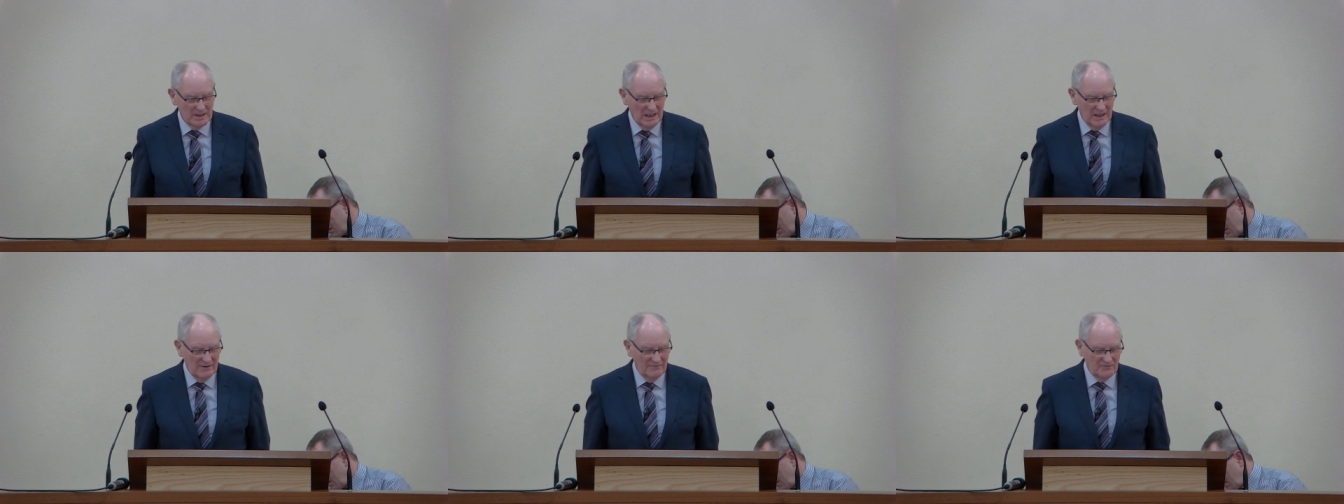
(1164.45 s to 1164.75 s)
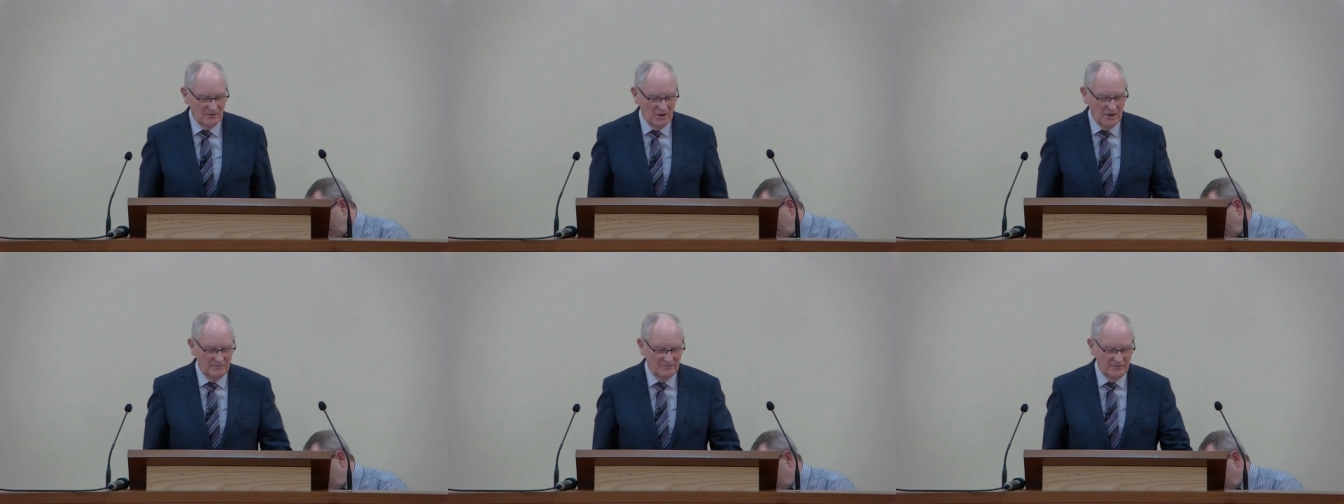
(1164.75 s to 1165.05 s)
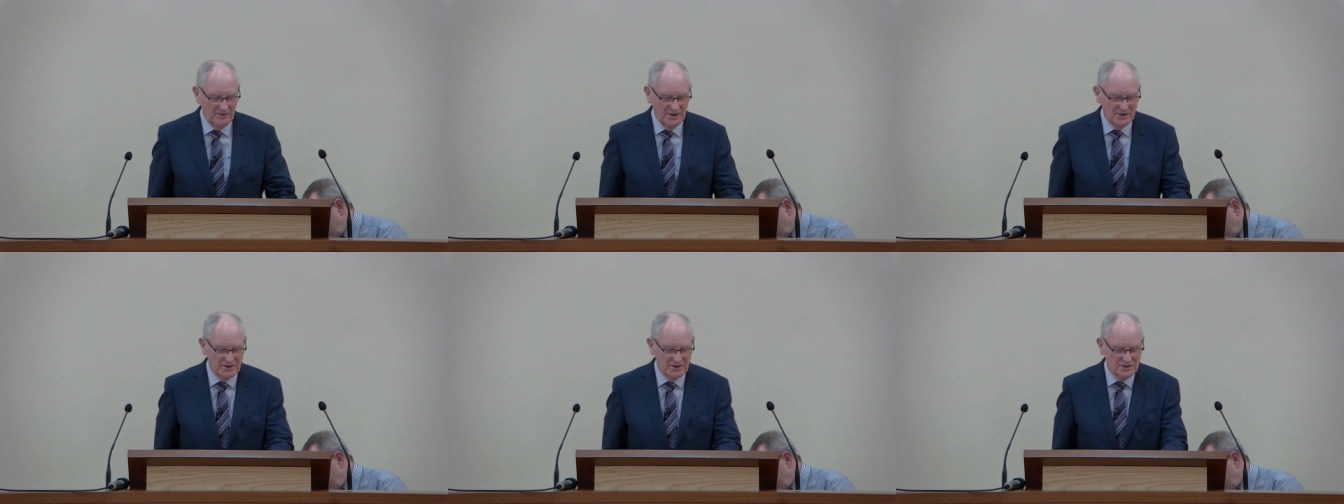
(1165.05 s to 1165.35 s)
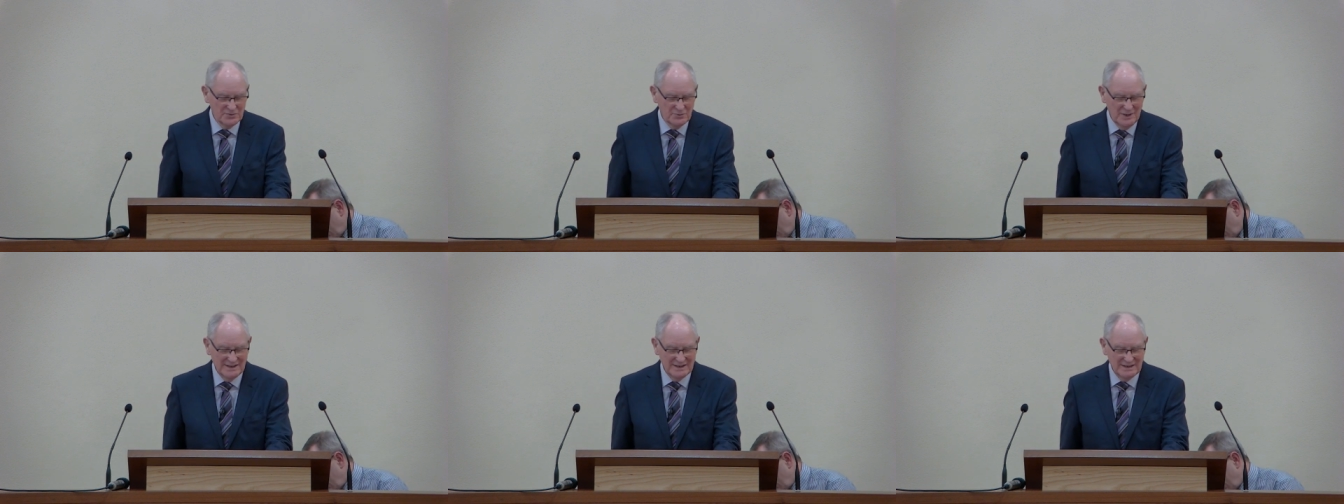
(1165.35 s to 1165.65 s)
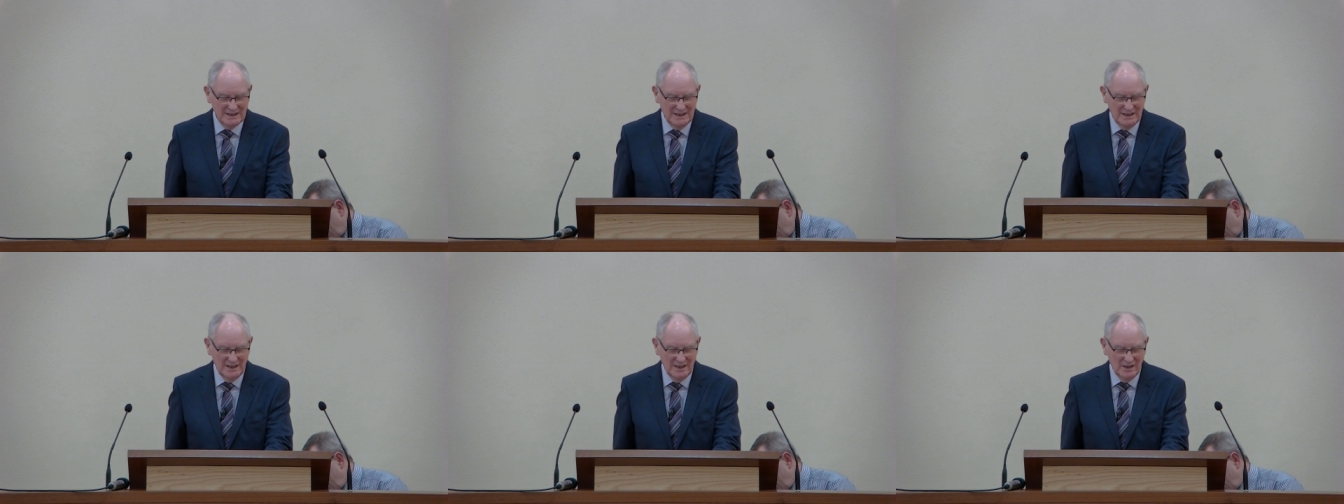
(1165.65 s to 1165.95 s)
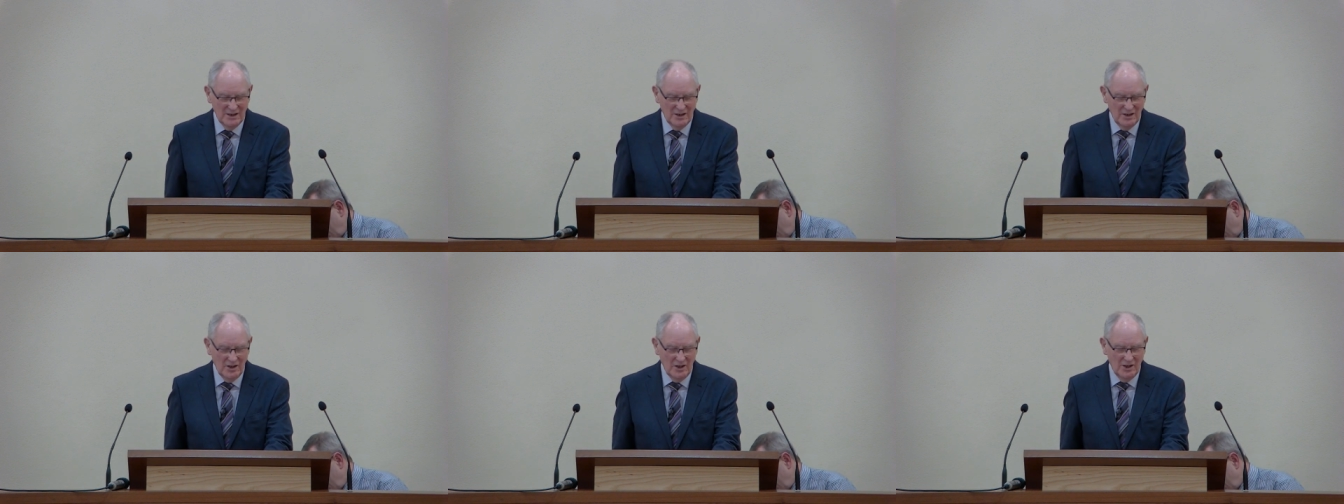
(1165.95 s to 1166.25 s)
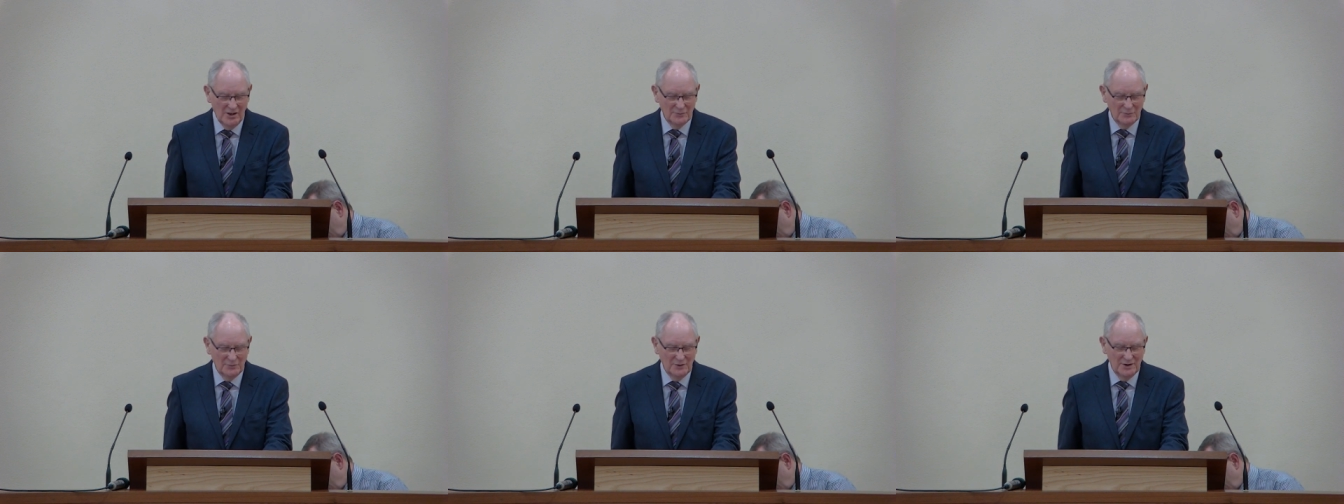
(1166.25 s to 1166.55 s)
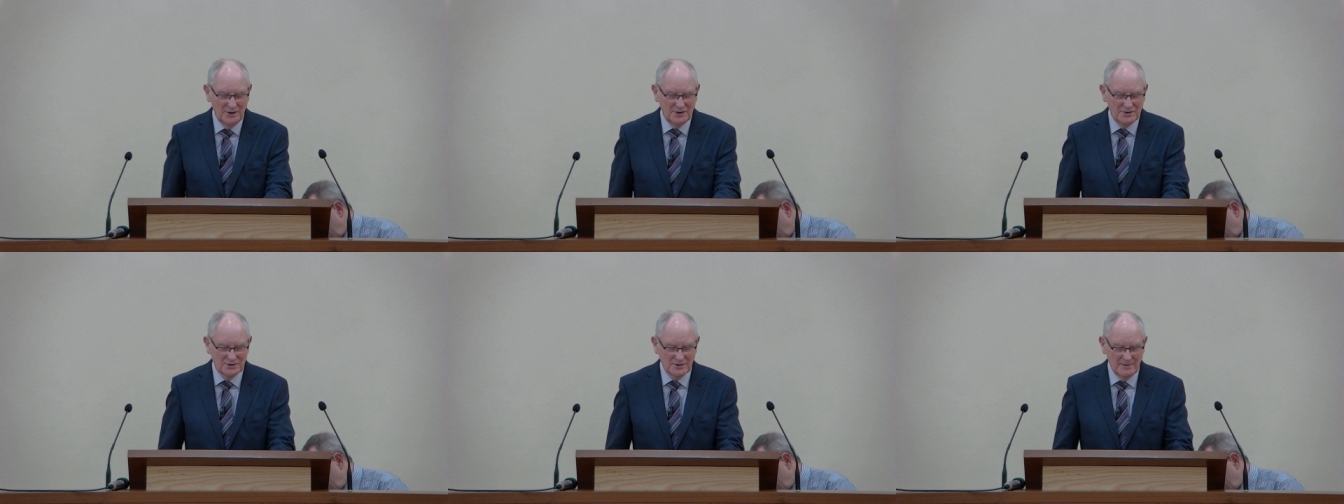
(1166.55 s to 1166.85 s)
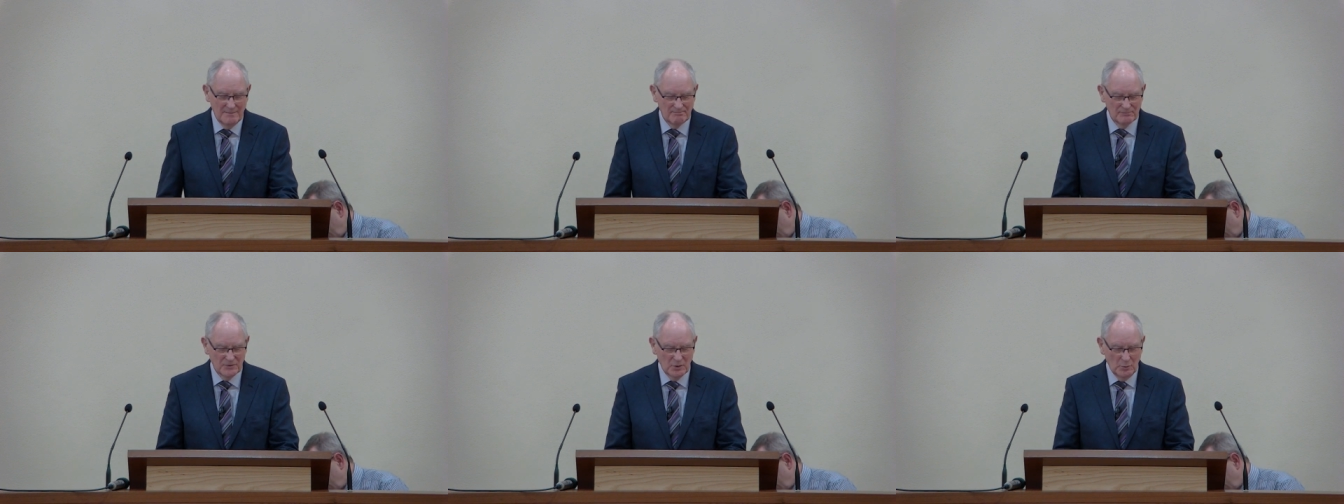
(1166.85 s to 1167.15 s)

Uh, from verse 20 onwards,